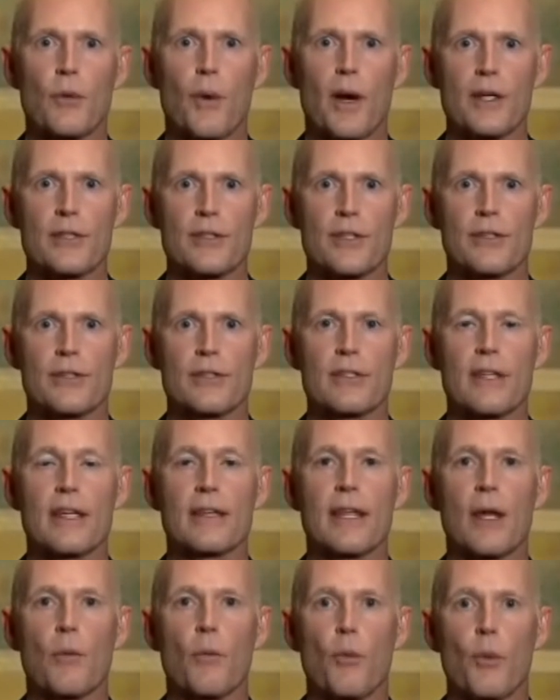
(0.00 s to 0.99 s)
the questions
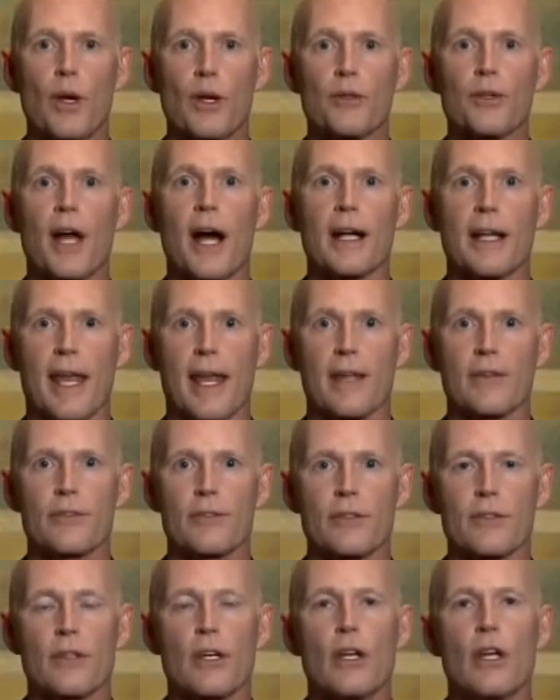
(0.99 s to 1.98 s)
that they will not
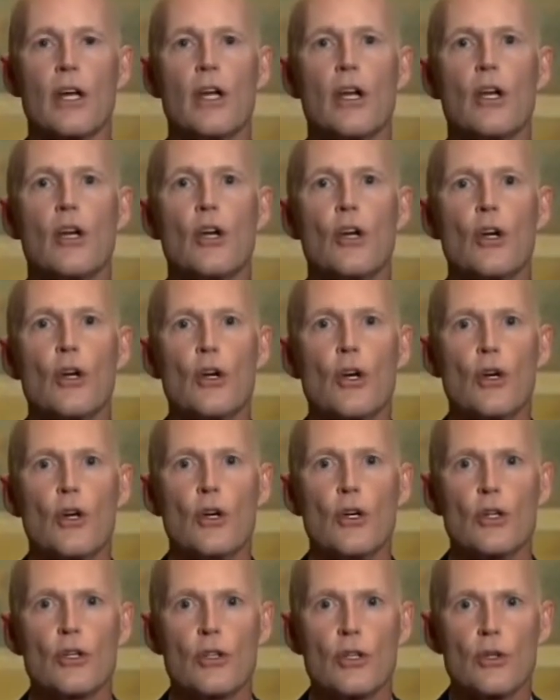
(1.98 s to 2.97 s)
answer.
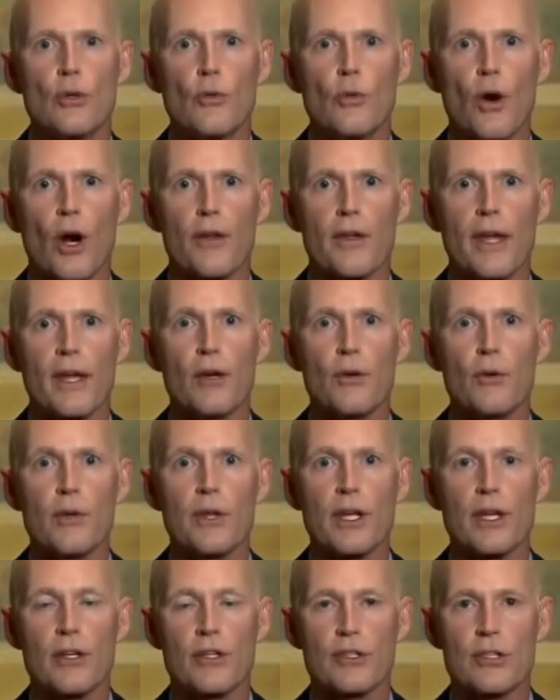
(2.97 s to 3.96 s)
Are they, who
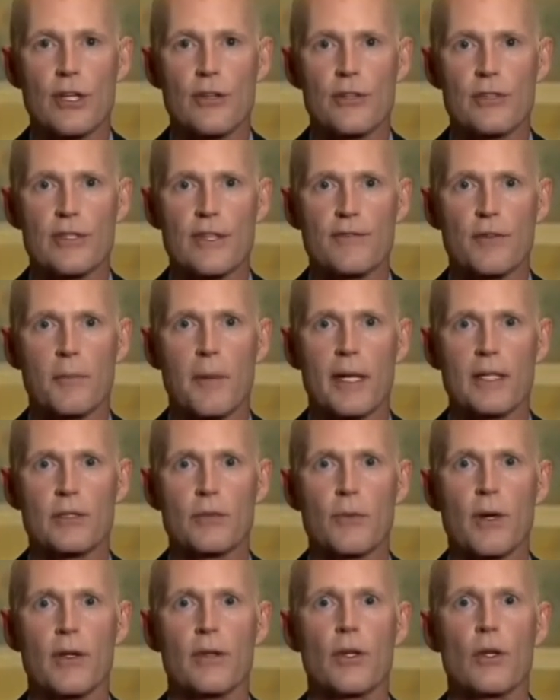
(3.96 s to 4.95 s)
are they going to share this
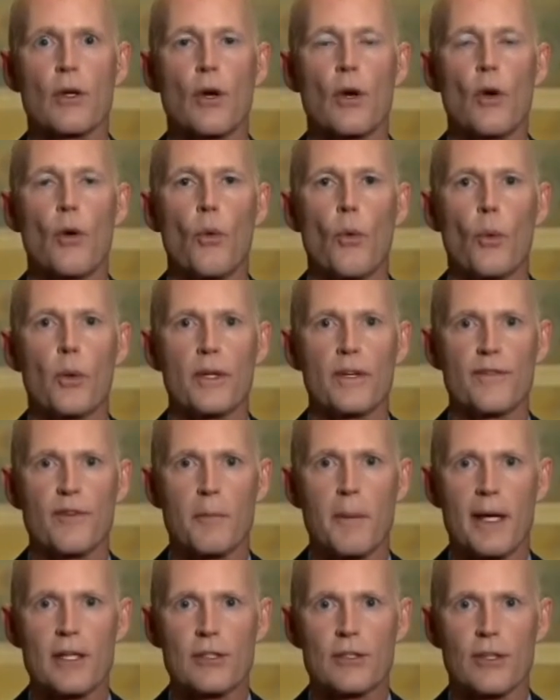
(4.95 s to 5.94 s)
information with? What
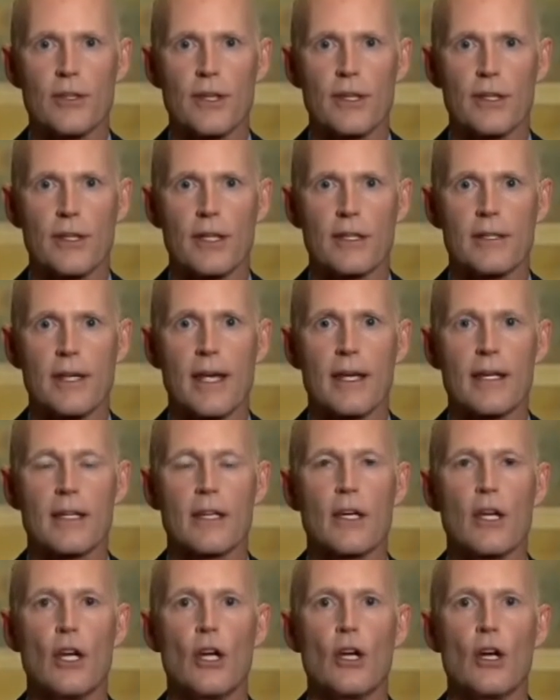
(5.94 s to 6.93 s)
information are they going to
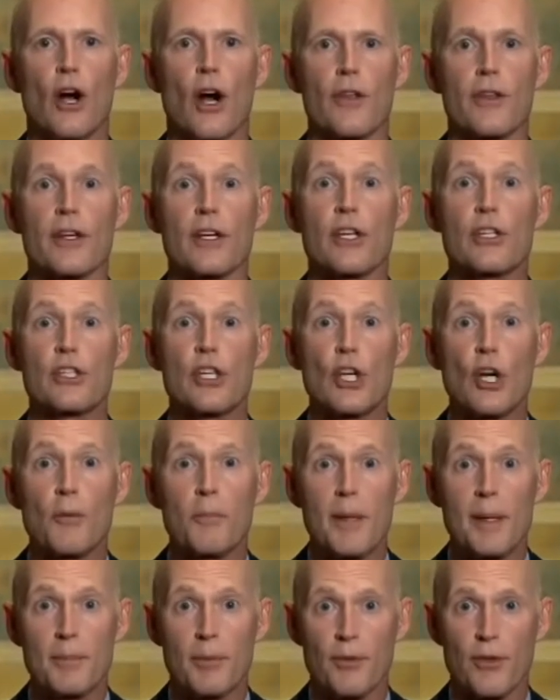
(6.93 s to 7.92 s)
take? Are they going to
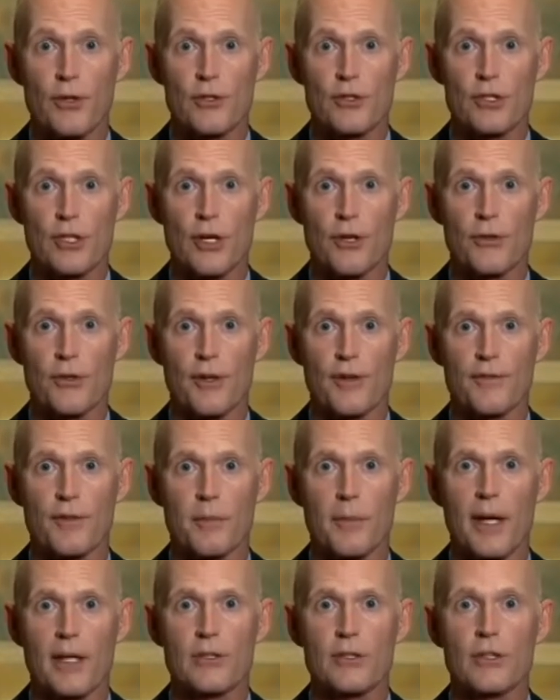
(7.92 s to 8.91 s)
tell people they're sharing their
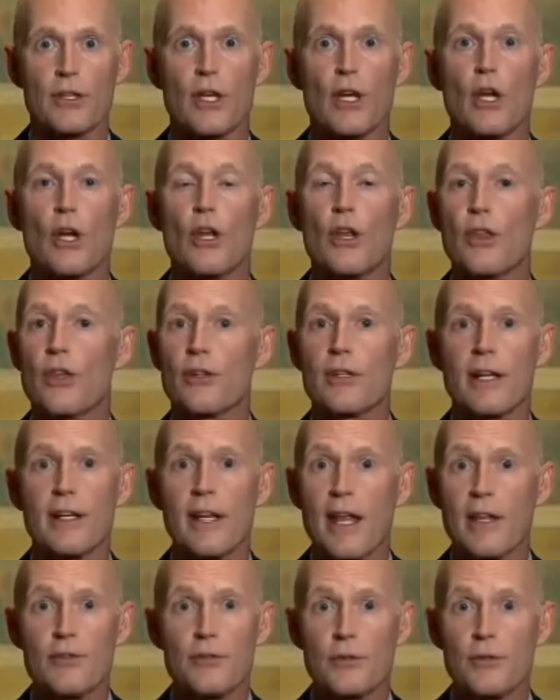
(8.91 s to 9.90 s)
information? They're
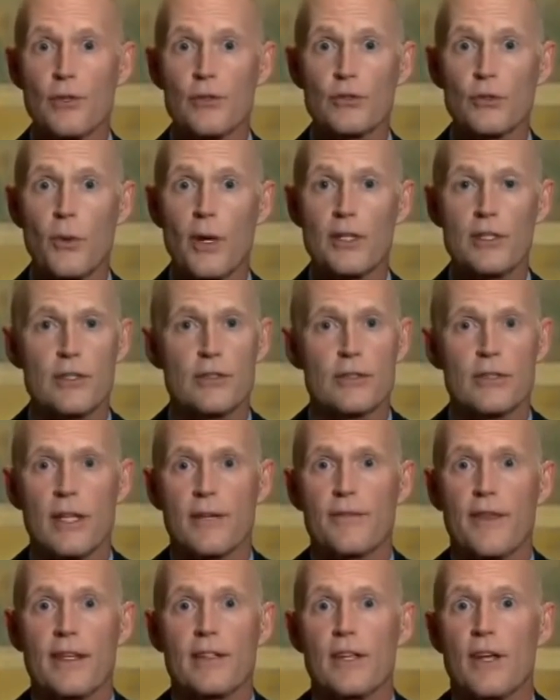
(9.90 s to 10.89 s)
not answering those questions.
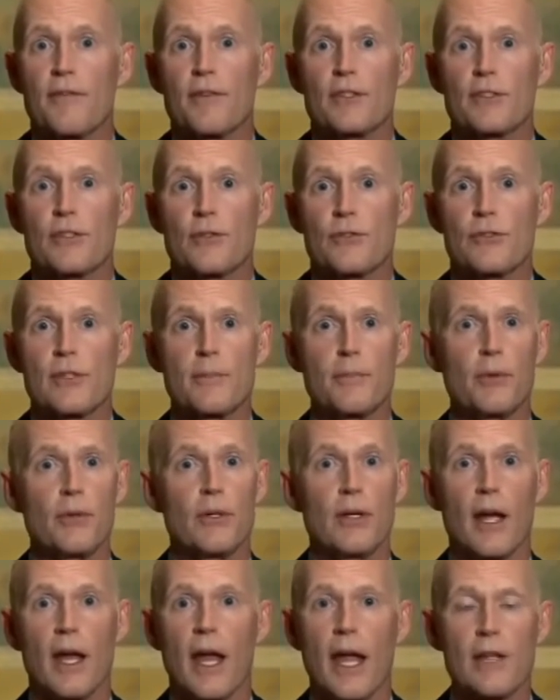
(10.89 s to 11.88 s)
If, they, if it's so
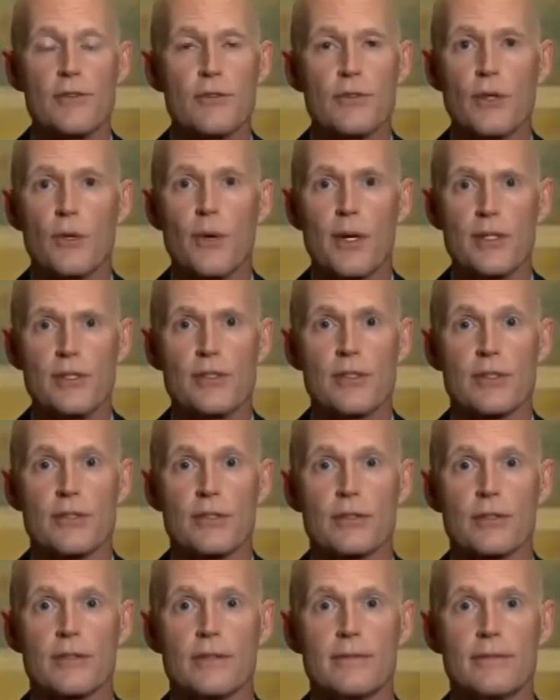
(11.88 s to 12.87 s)
simple, answer the
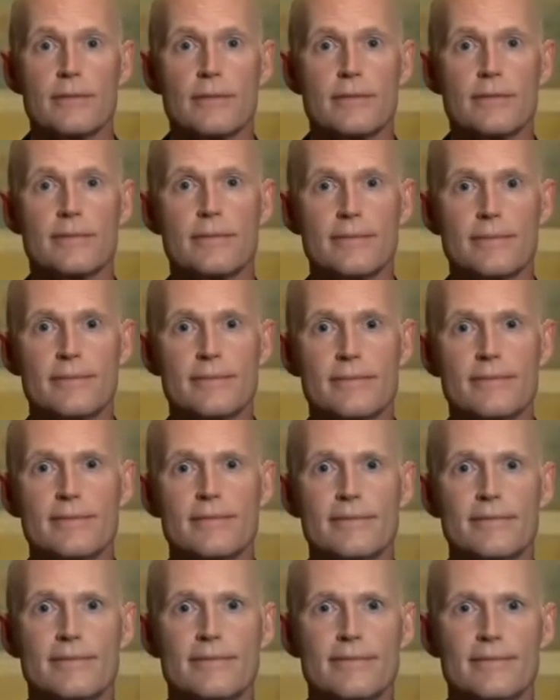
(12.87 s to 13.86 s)
questions. All right,
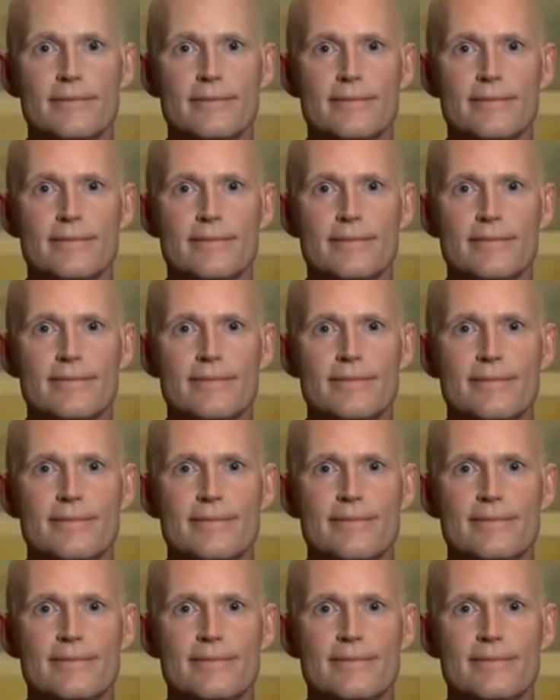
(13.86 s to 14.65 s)
Governor Rick Scott, thank you